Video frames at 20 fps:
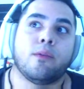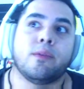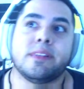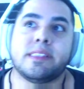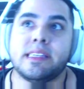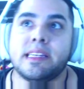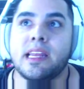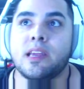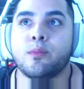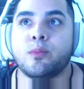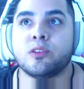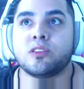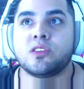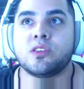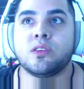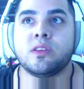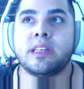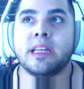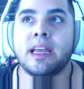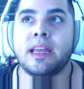wasn't able
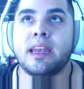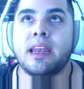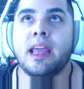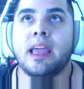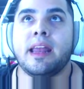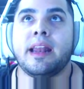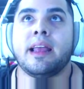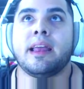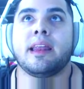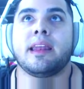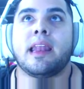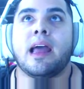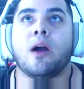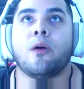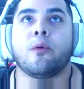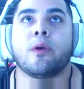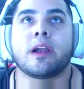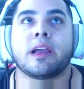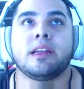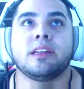to detonate it.
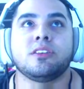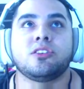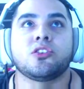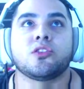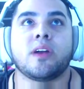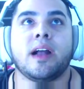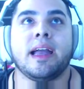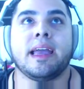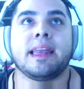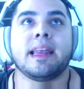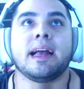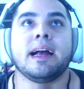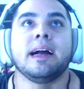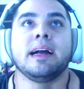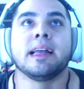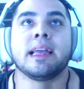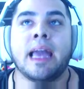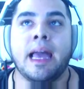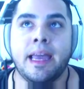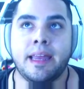Now we're gonna try it
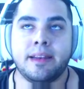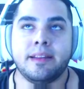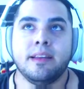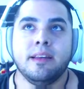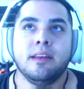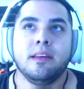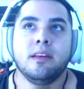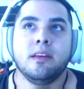again.